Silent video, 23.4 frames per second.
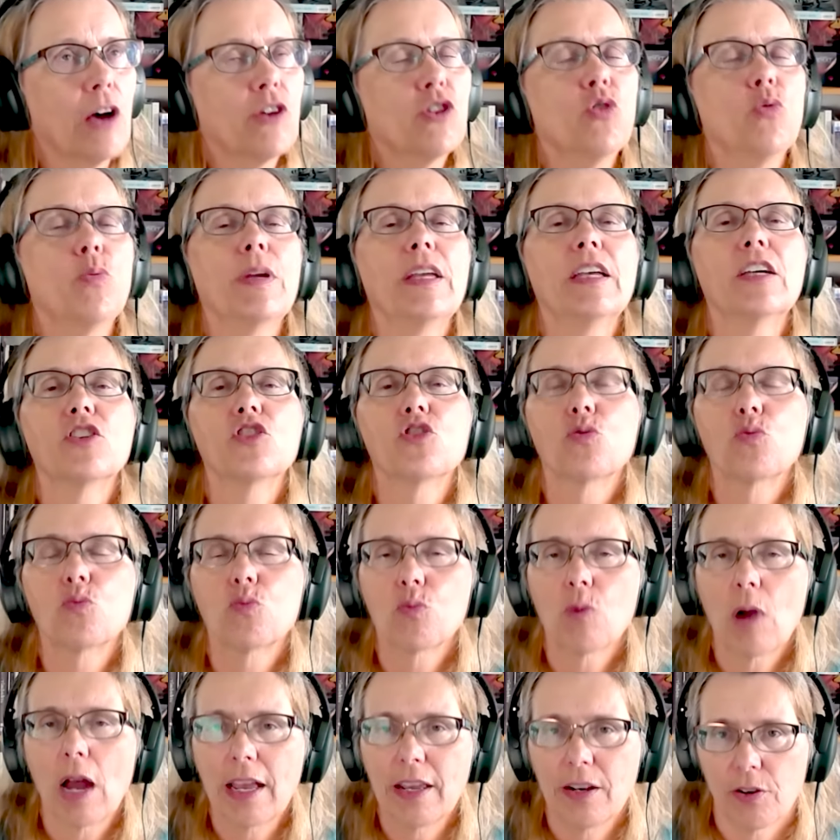we as
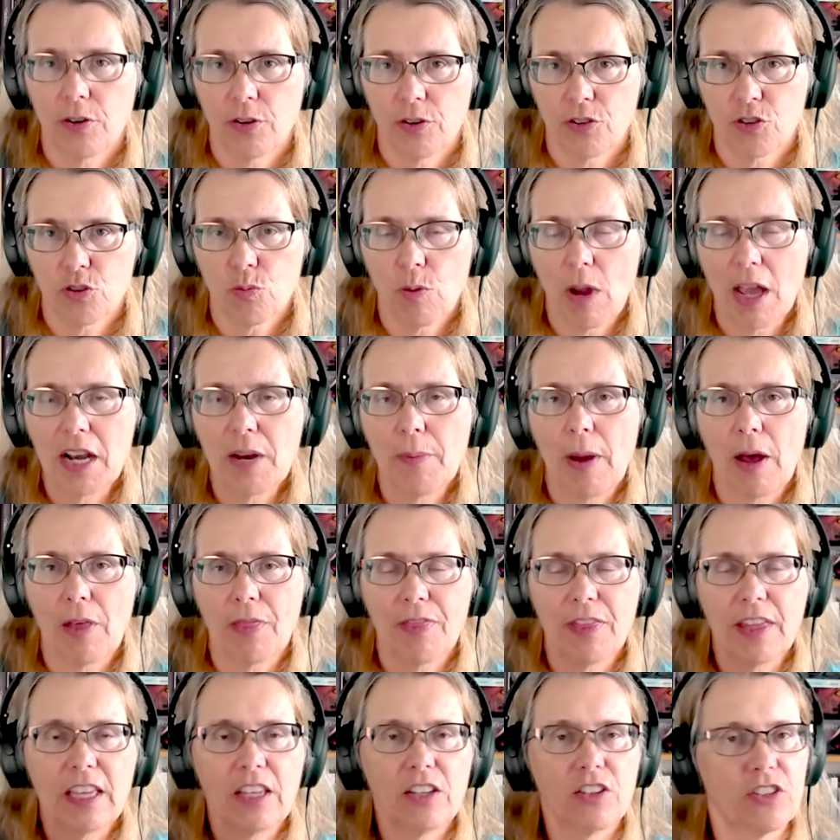writers write about
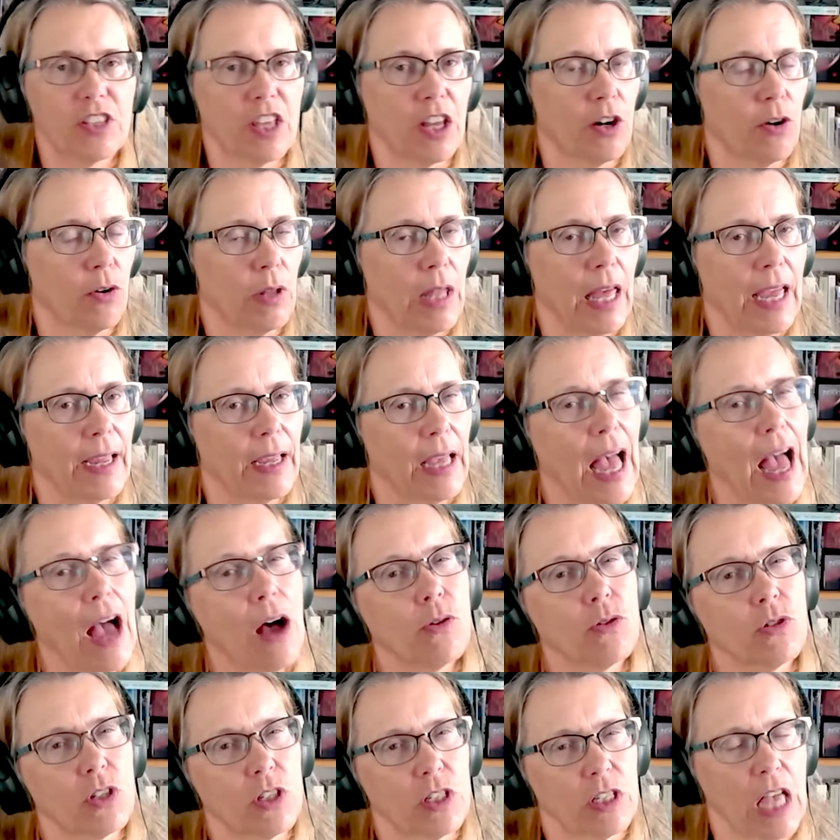things that are like
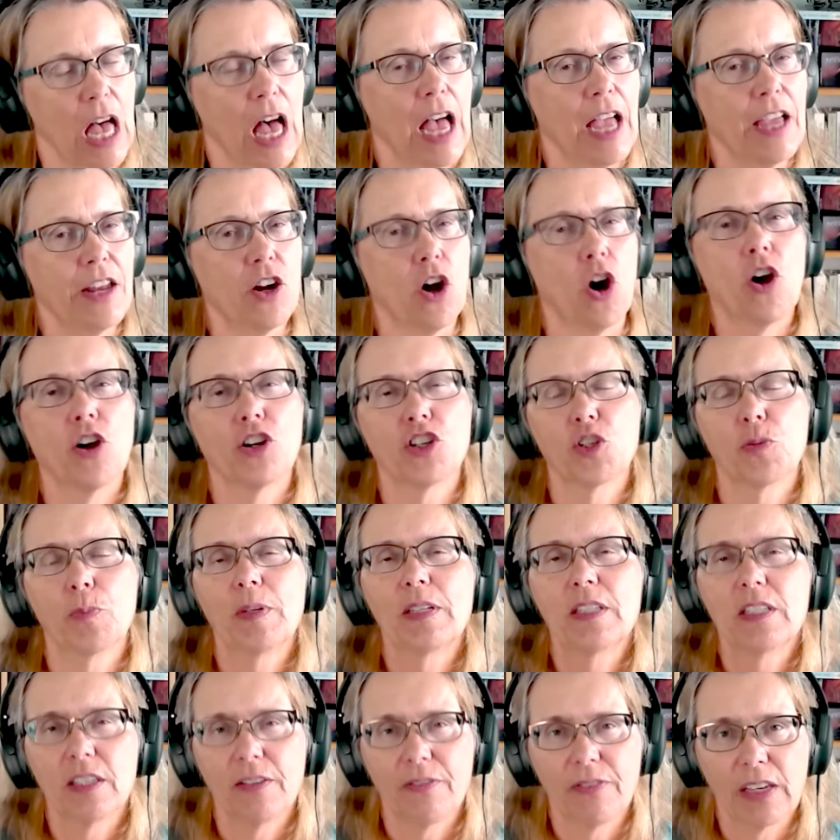outside our
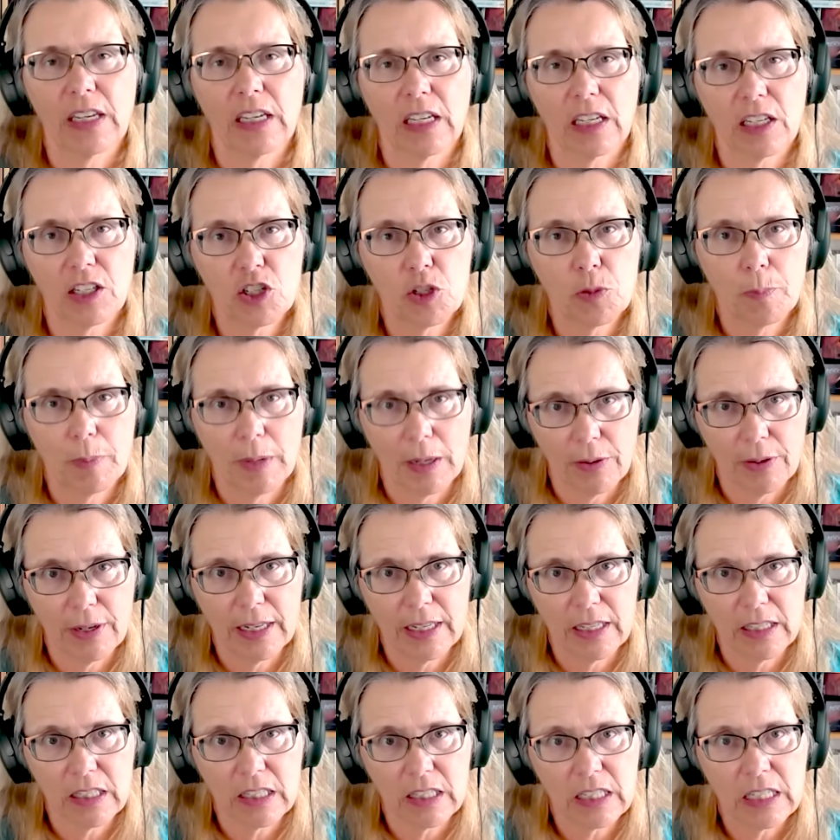specific
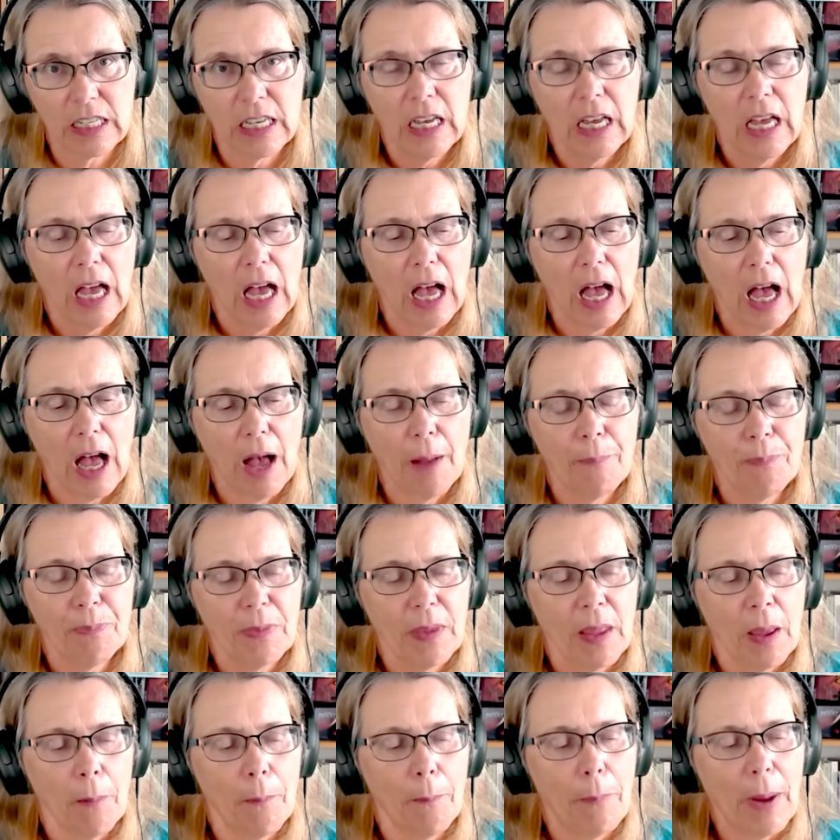experience,
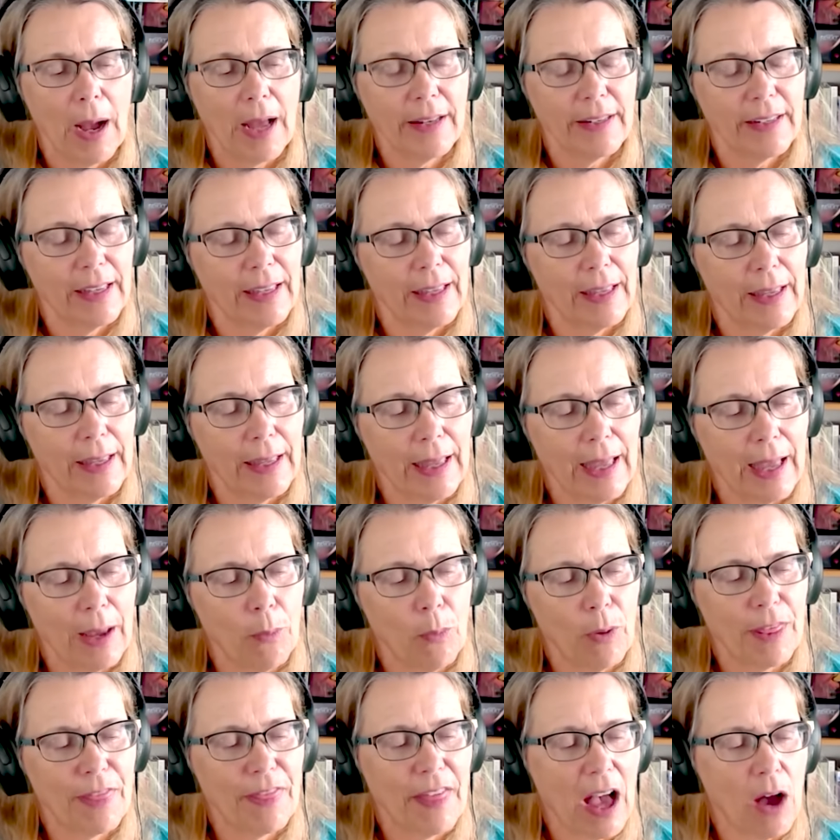but
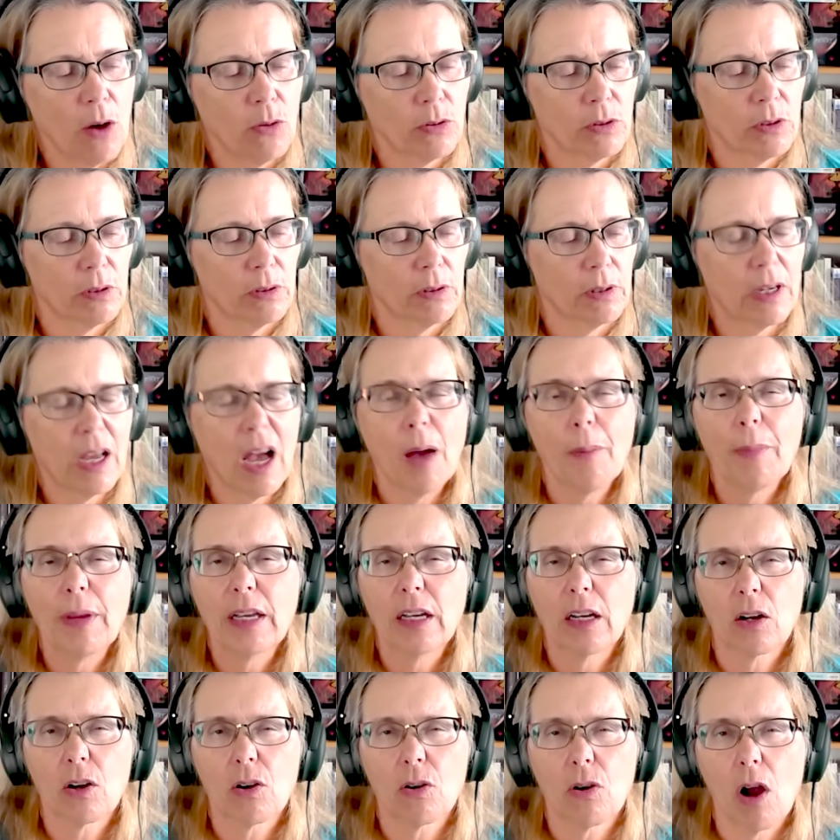without coming
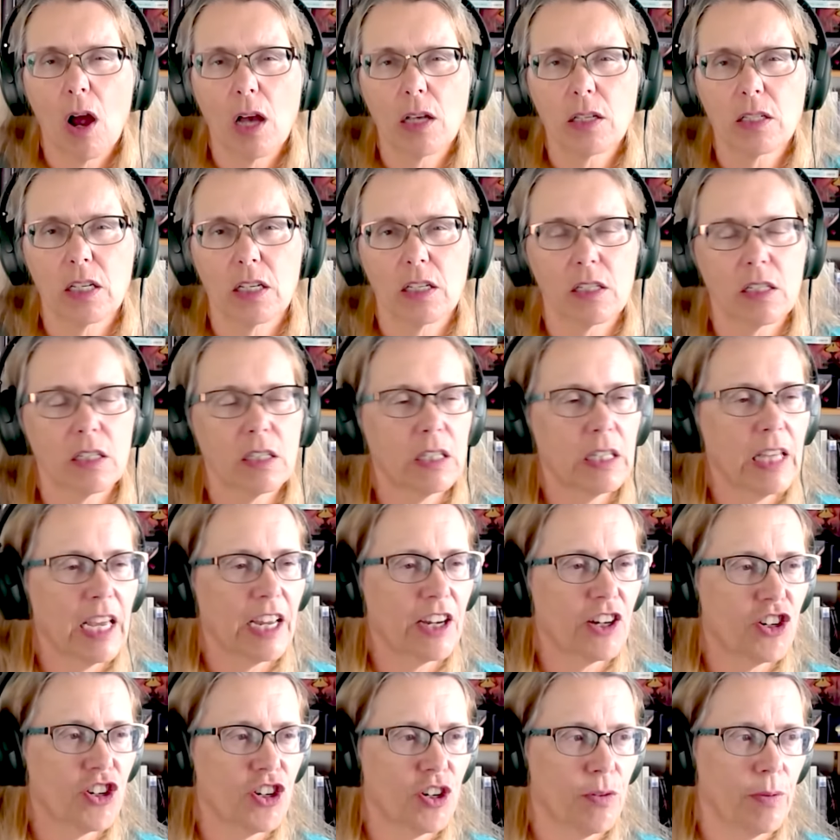across as
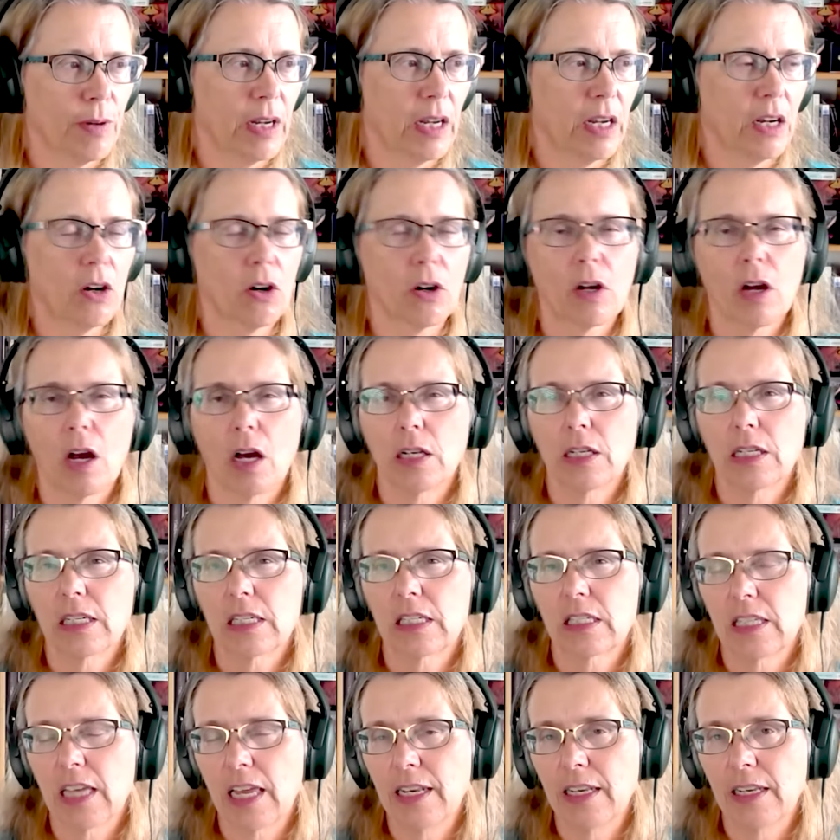lecturing or
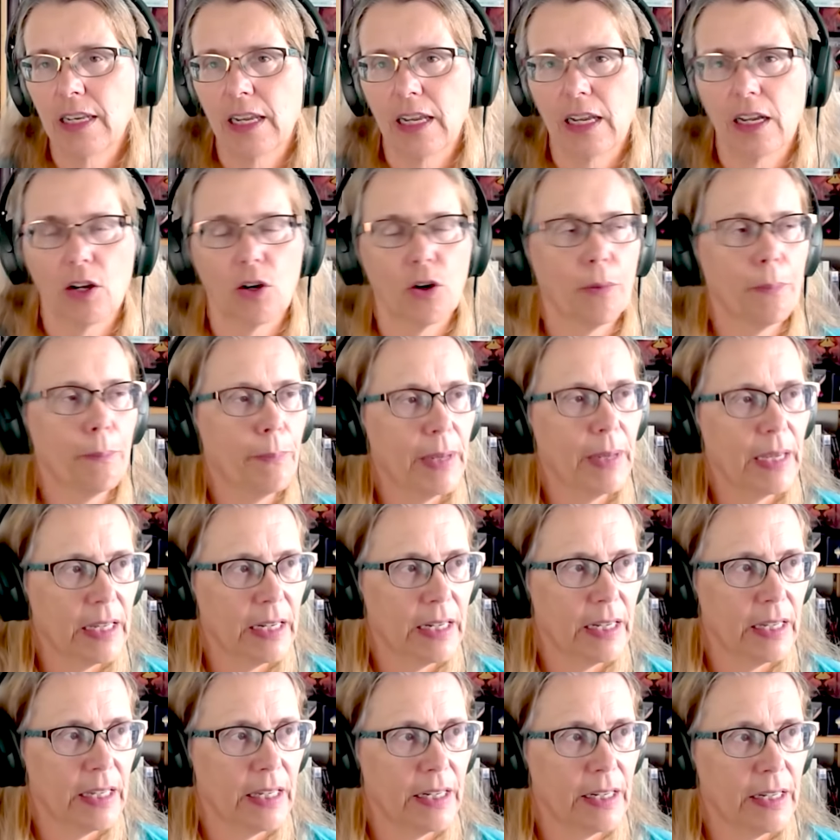condescending or
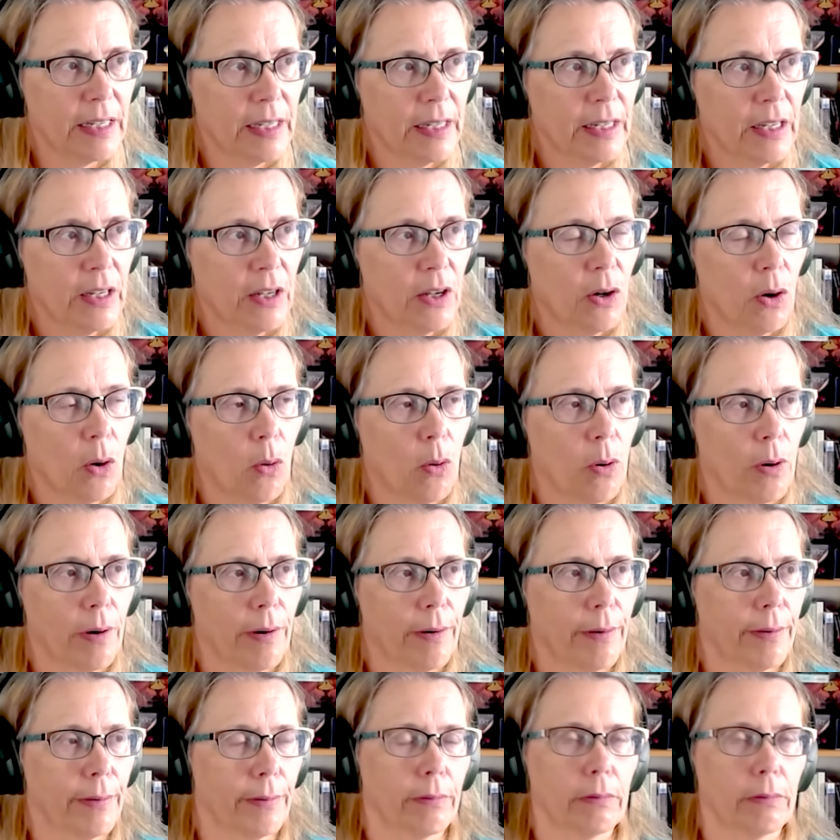bigoted or,